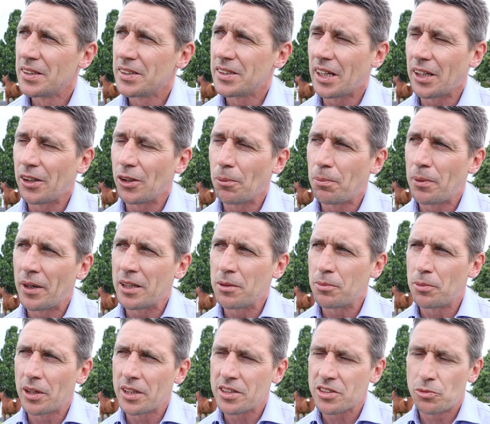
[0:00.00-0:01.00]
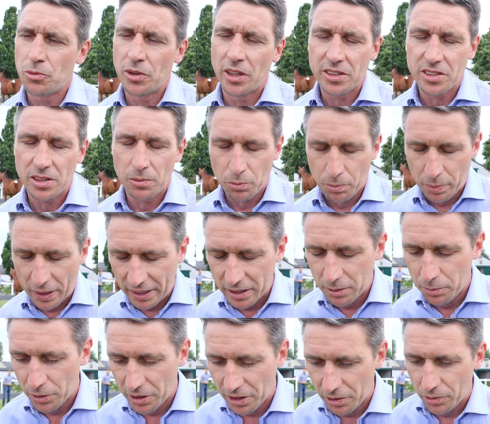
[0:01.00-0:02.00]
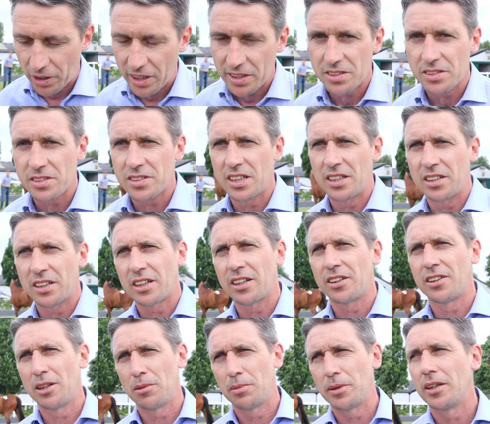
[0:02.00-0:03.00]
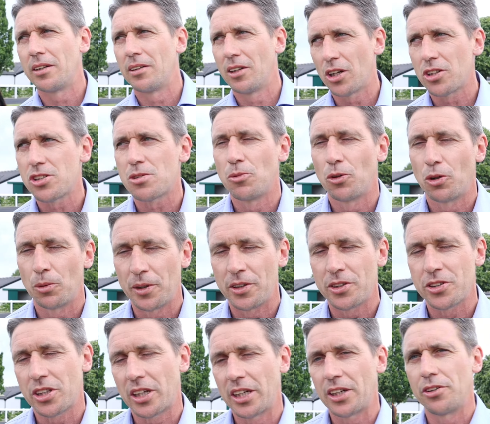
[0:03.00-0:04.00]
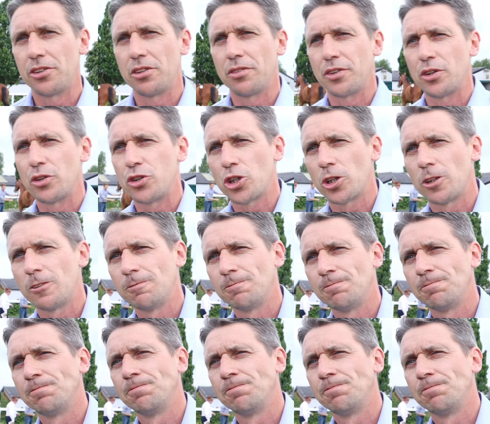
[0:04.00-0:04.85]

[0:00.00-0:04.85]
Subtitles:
setting up Paddy Brennan Racing Syndicate, there'll be lots more winners together in the future.